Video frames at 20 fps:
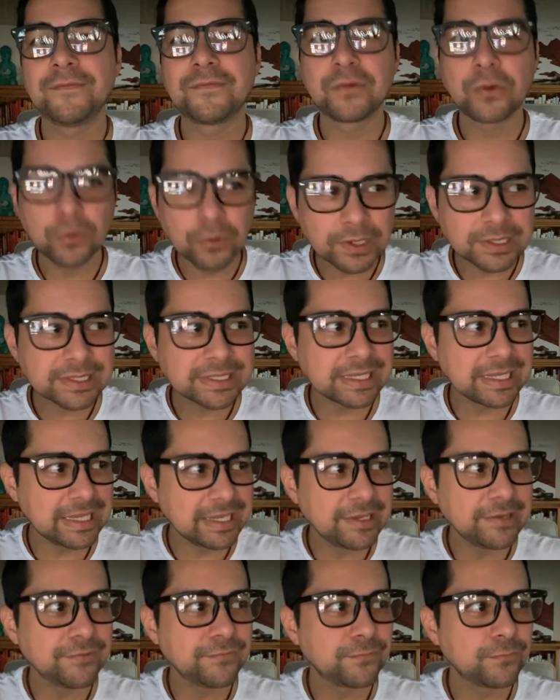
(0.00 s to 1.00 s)
Of course,
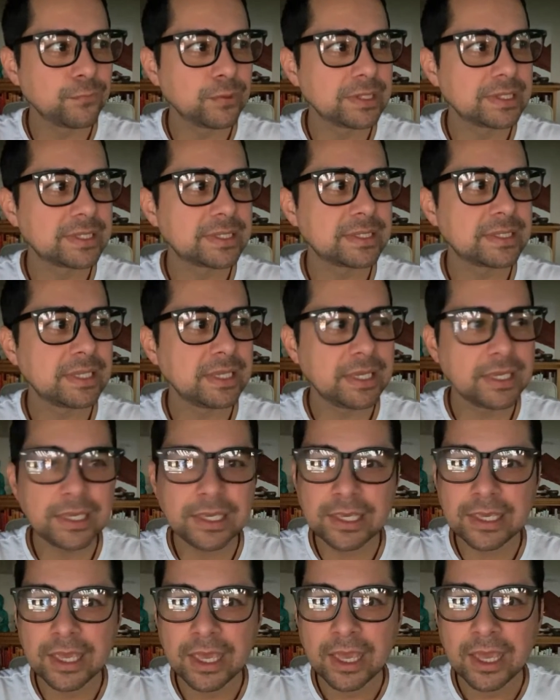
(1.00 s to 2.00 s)
Eve would
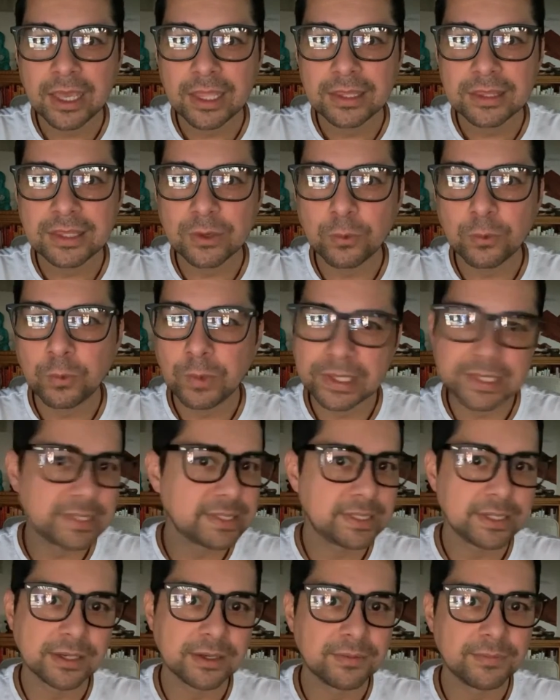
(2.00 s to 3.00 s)
see the
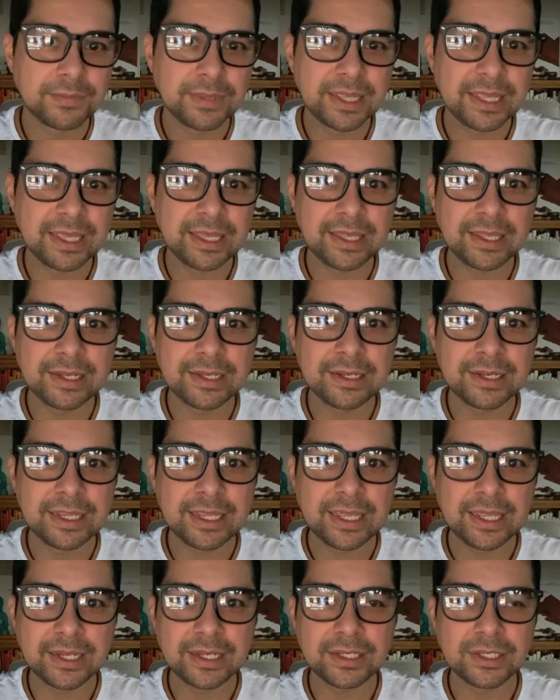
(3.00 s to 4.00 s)
wisdom in
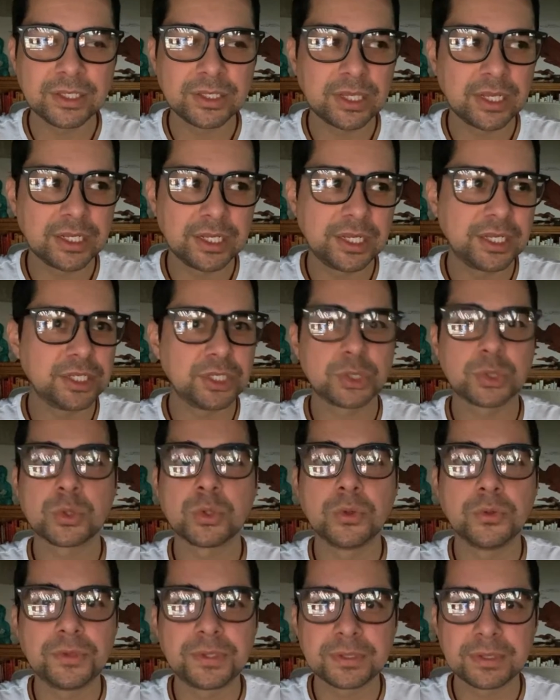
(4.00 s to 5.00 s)
hidden
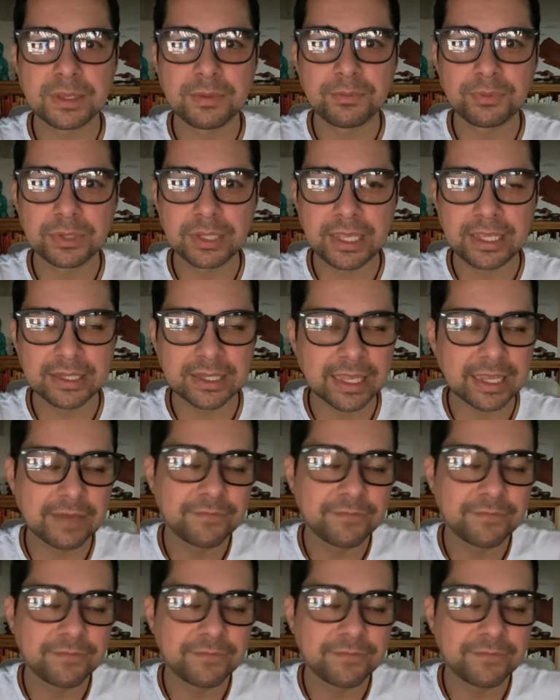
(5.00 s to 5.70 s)
truths in plain.